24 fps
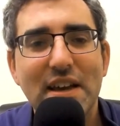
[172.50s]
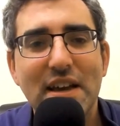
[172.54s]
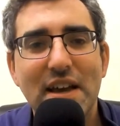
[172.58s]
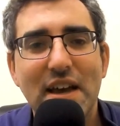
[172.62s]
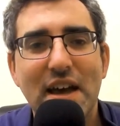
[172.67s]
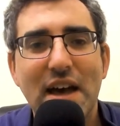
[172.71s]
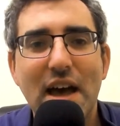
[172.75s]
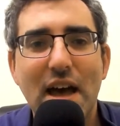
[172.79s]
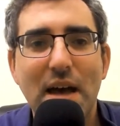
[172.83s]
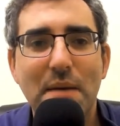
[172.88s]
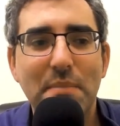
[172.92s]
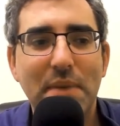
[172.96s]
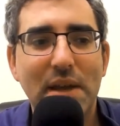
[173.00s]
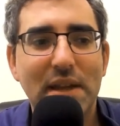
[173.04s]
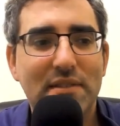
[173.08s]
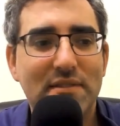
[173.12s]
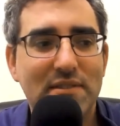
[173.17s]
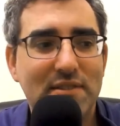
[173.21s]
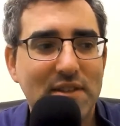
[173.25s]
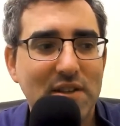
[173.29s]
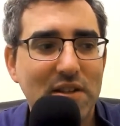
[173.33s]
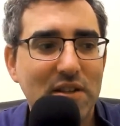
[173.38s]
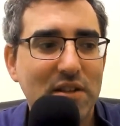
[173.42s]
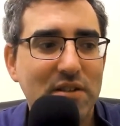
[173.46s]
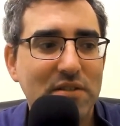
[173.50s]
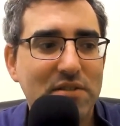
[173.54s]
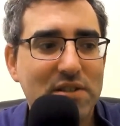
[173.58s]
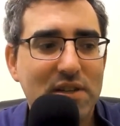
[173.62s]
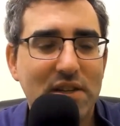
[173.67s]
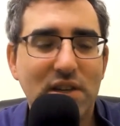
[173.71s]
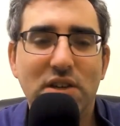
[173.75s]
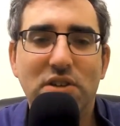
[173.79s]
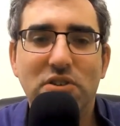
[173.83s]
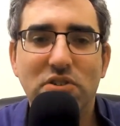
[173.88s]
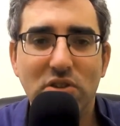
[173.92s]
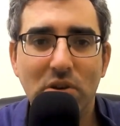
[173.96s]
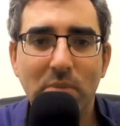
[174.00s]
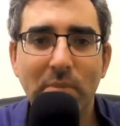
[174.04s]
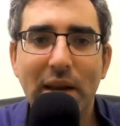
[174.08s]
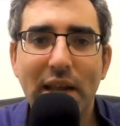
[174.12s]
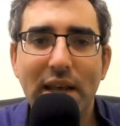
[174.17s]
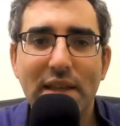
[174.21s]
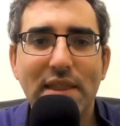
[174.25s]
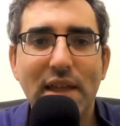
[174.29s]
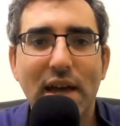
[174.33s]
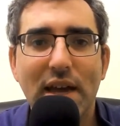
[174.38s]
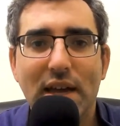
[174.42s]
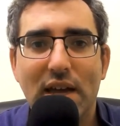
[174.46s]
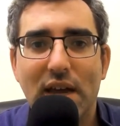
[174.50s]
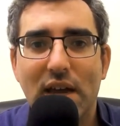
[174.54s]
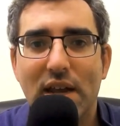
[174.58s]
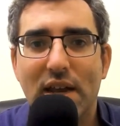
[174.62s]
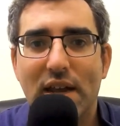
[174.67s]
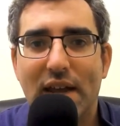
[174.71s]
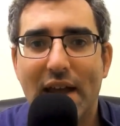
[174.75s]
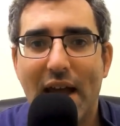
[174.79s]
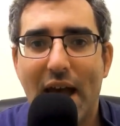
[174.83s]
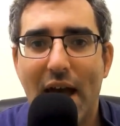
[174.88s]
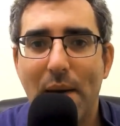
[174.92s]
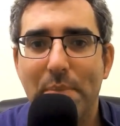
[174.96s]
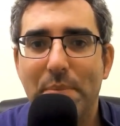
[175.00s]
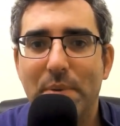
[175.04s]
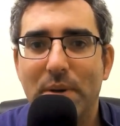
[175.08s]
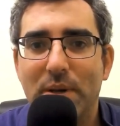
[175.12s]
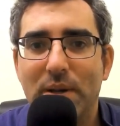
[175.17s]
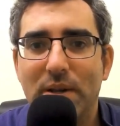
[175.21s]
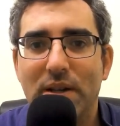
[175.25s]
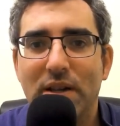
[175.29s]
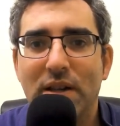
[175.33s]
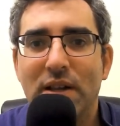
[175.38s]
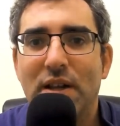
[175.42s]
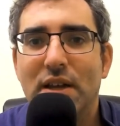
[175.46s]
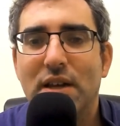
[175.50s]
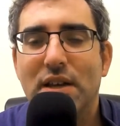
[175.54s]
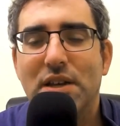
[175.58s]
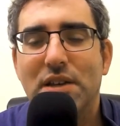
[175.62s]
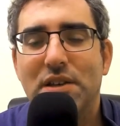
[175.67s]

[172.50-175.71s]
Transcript: It's still, to accumulate that kind of capital